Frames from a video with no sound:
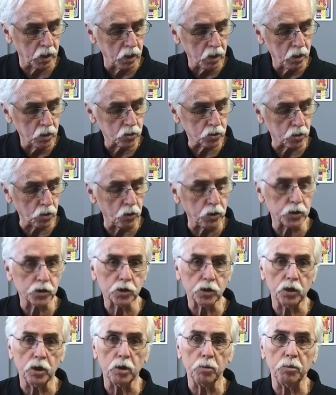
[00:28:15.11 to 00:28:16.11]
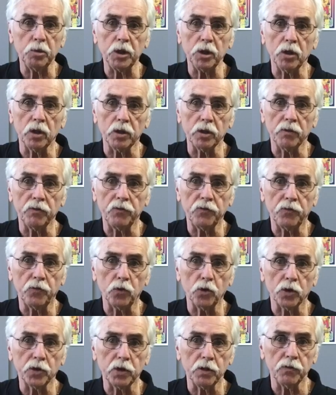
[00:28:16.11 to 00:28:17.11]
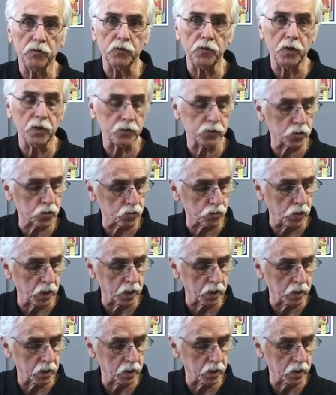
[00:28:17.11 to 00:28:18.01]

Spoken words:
So it's going to be on the 4th and 5th string.